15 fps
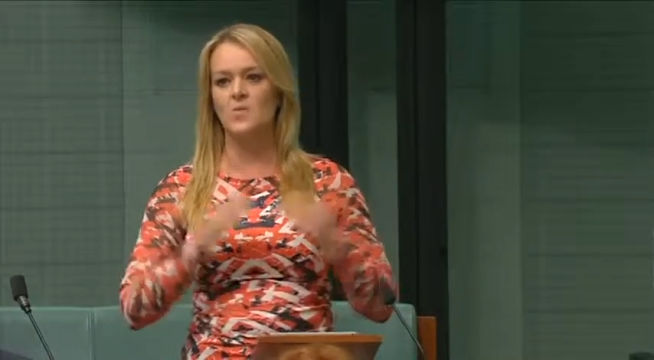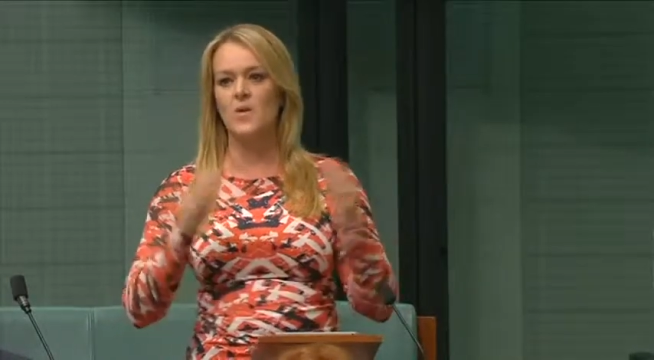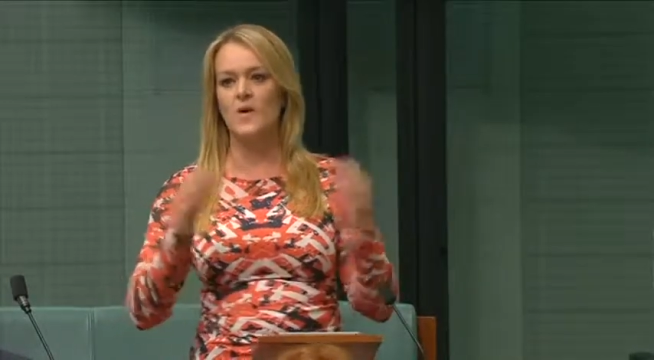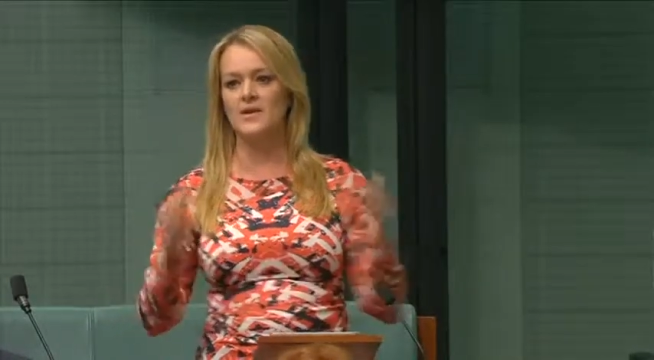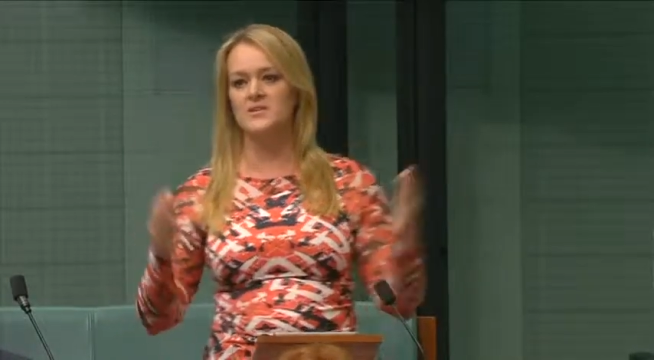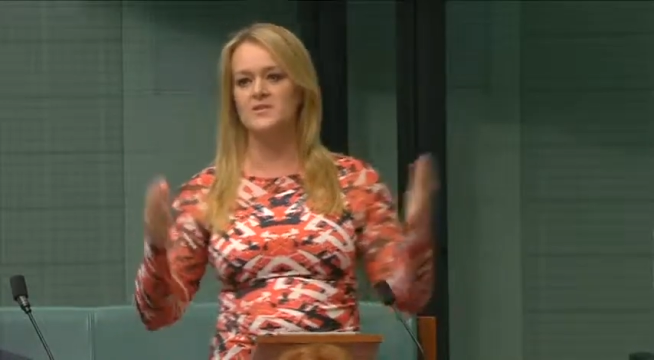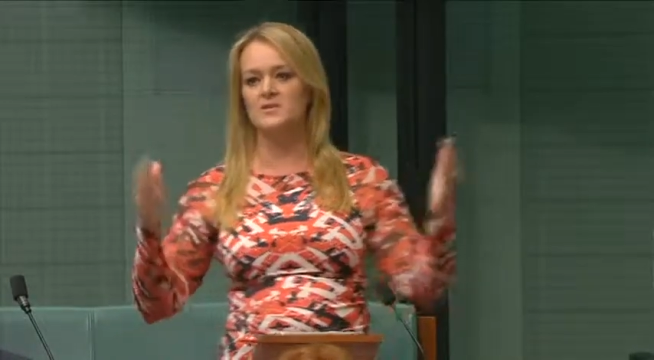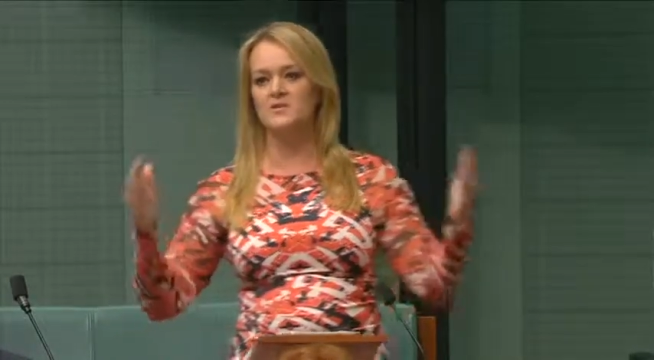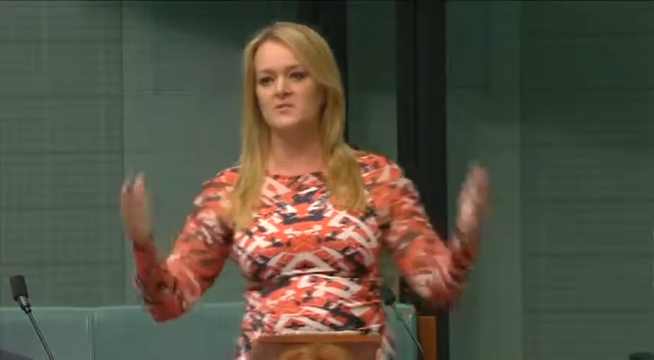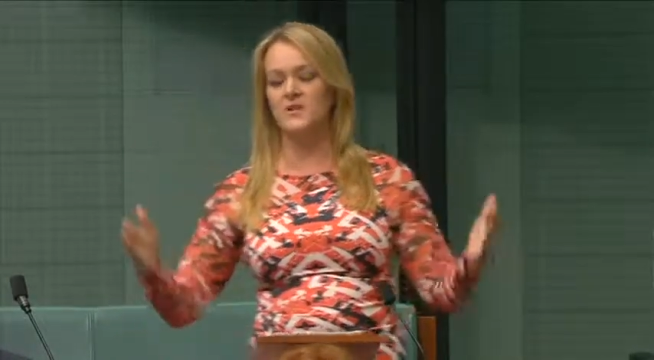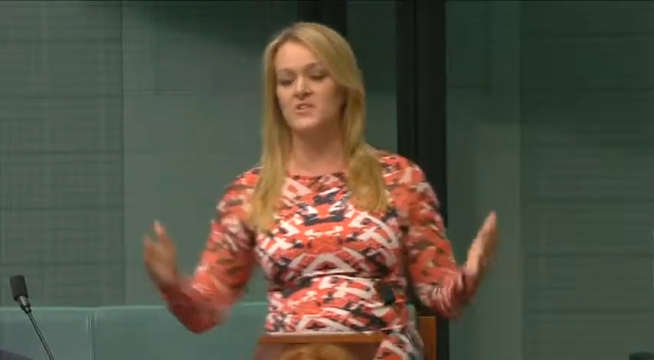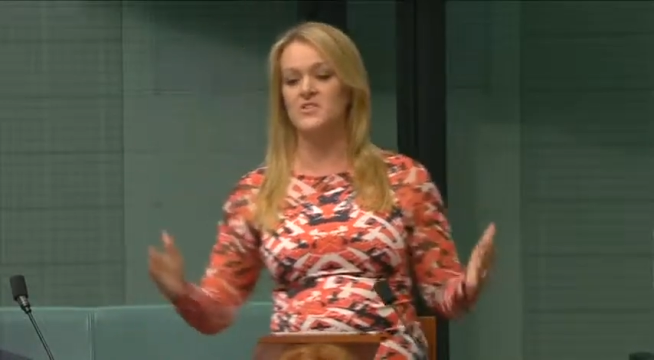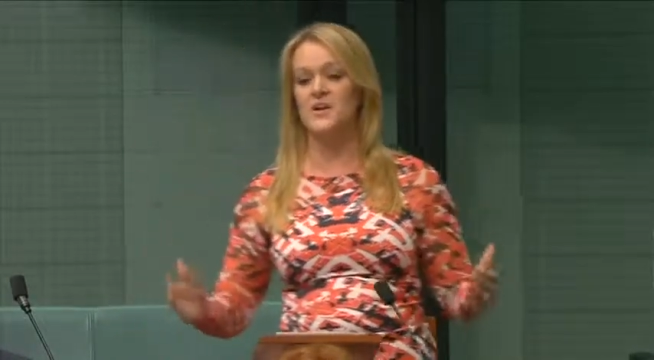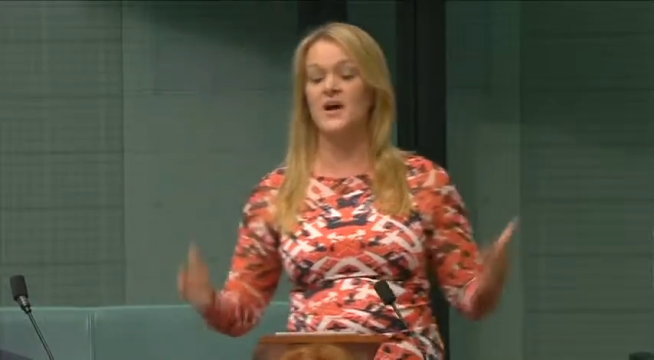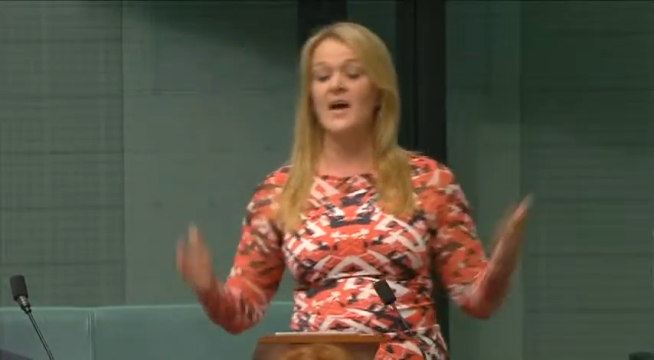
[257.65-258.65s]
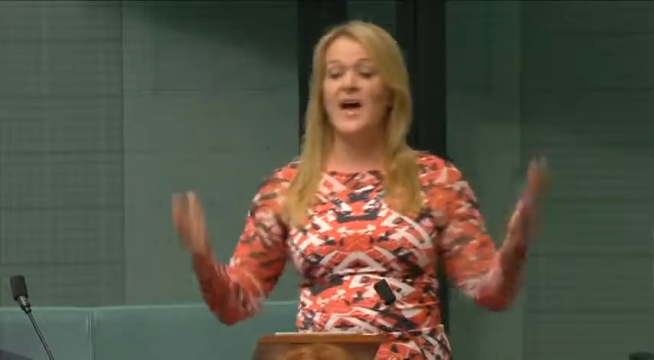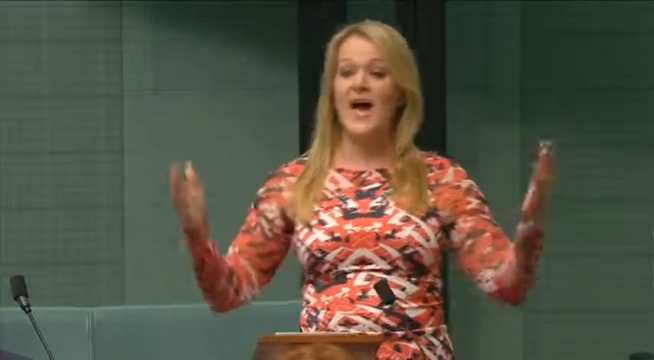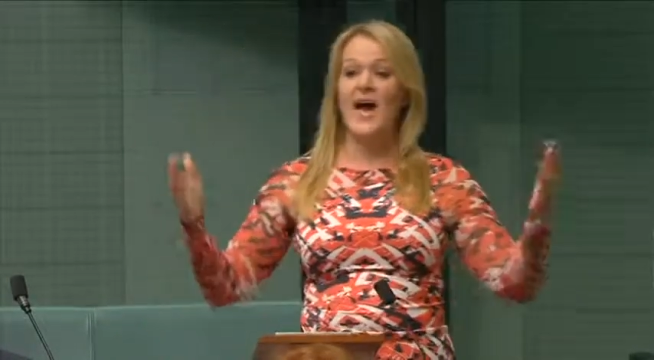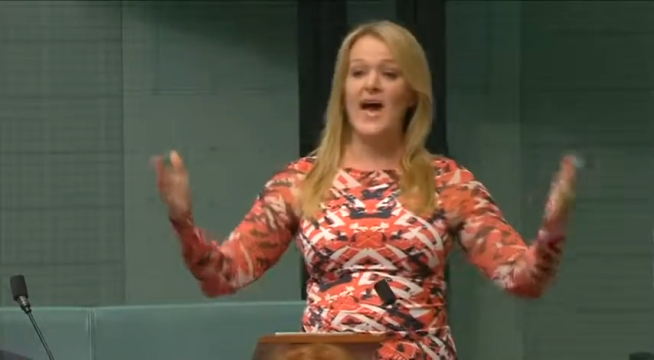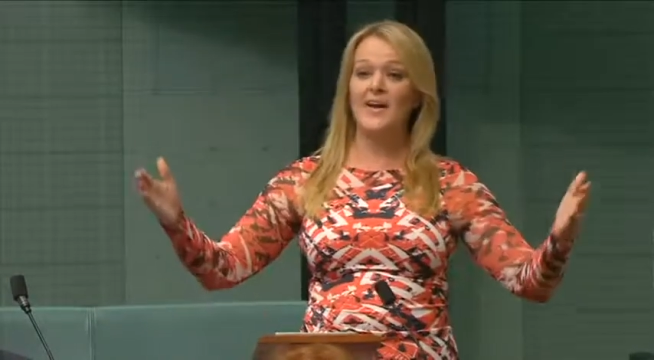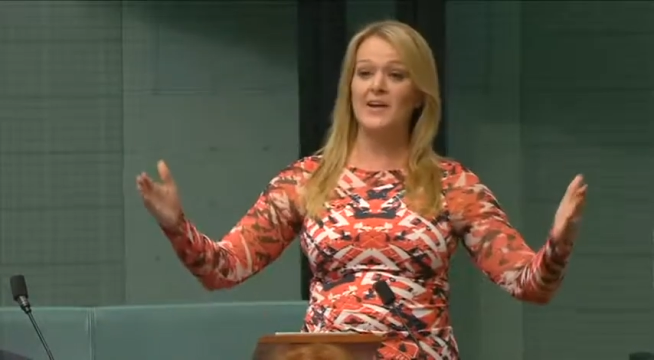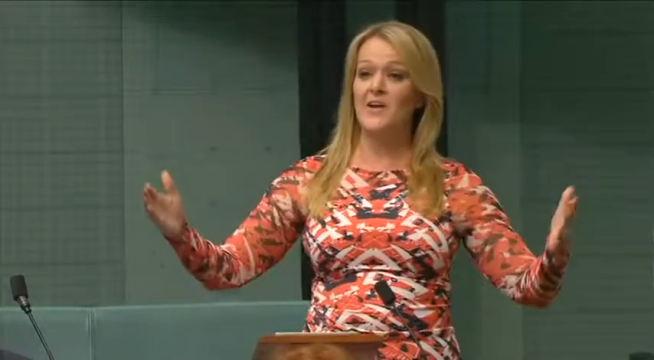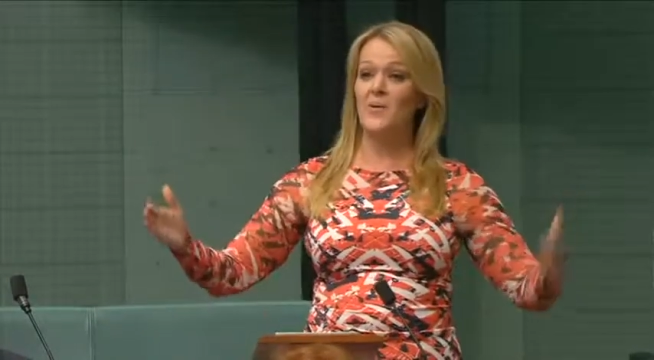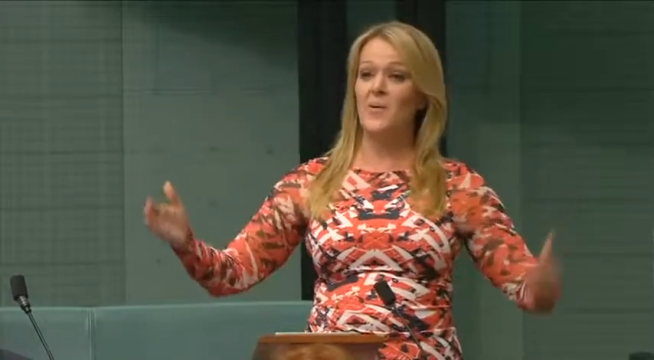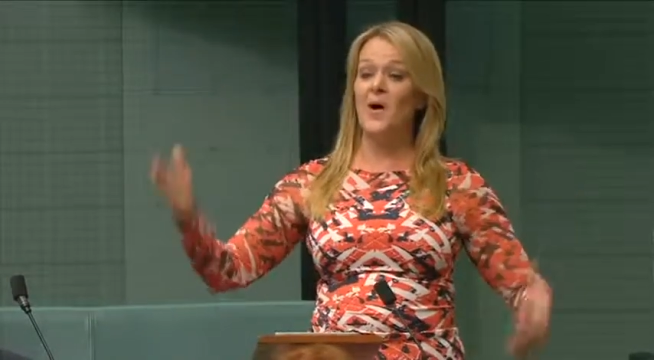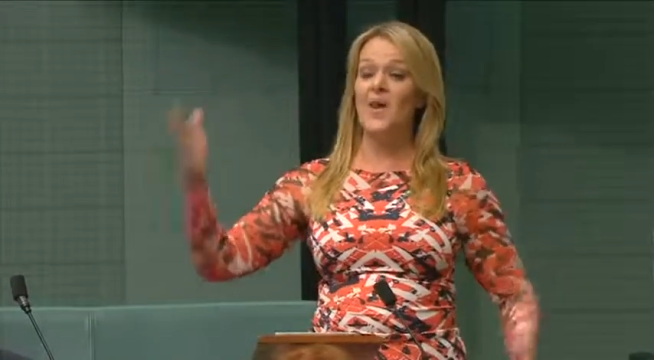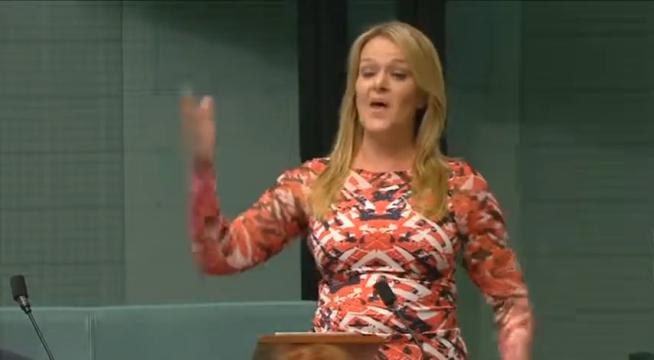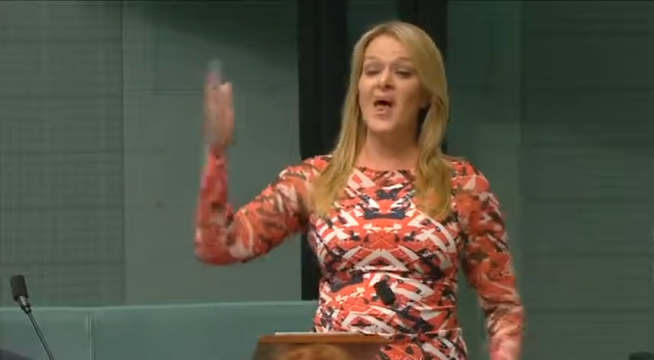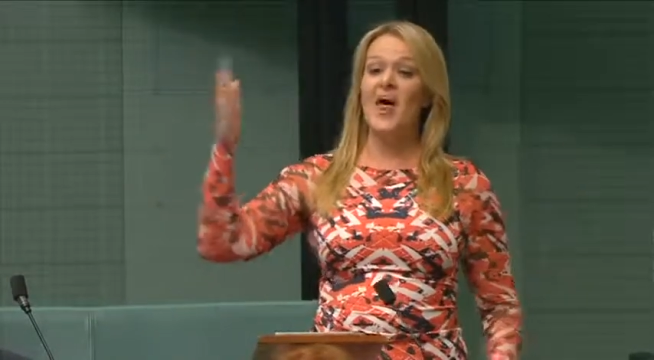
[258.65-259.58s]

well into the future. And you know what?